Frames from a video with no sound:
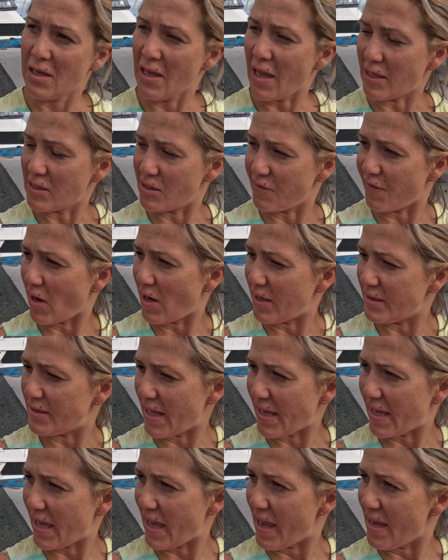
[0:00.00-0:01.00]
as far as
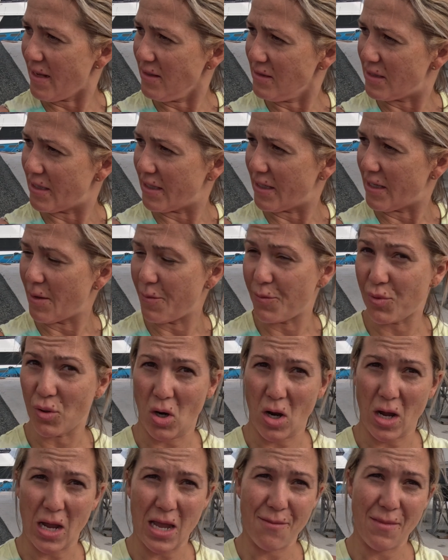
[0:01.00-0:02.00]
they can to
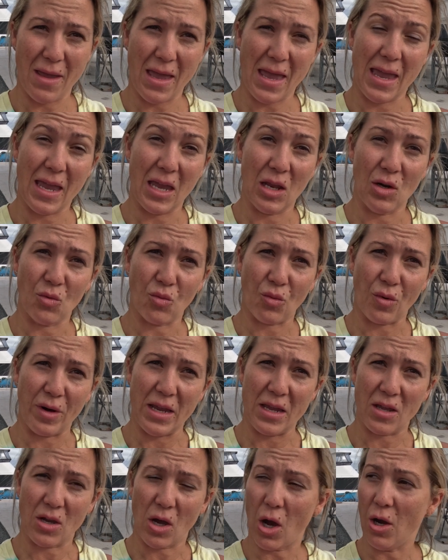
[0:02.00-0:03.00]
prime and
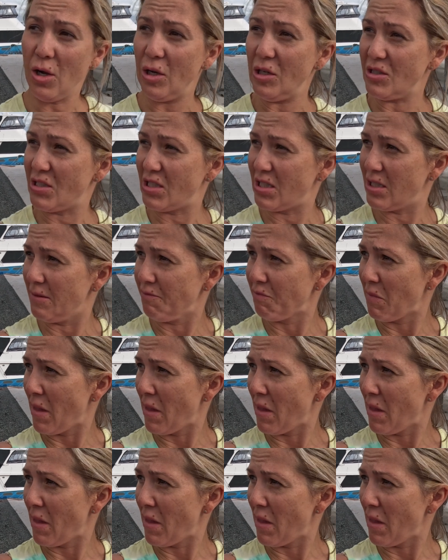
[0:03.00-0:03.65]
recoat.